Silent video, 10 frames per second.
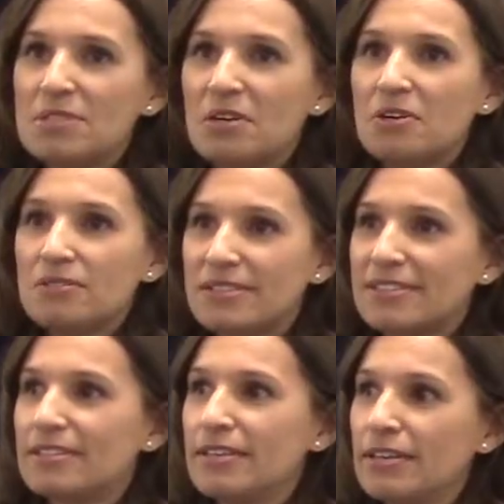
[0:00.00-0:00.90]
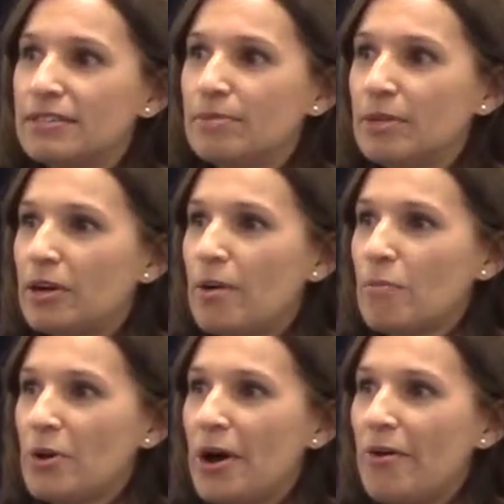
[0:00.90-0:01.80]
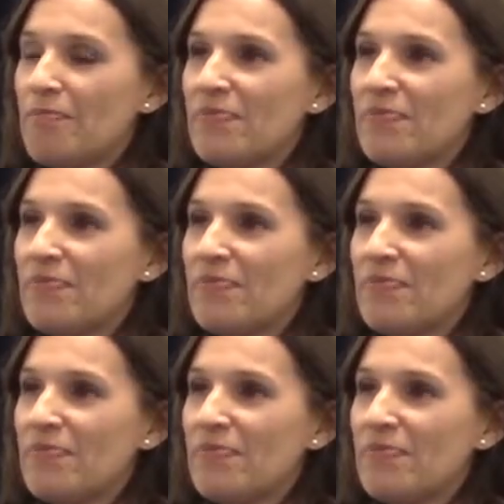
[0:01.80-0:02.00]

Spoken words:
it hurts to become real.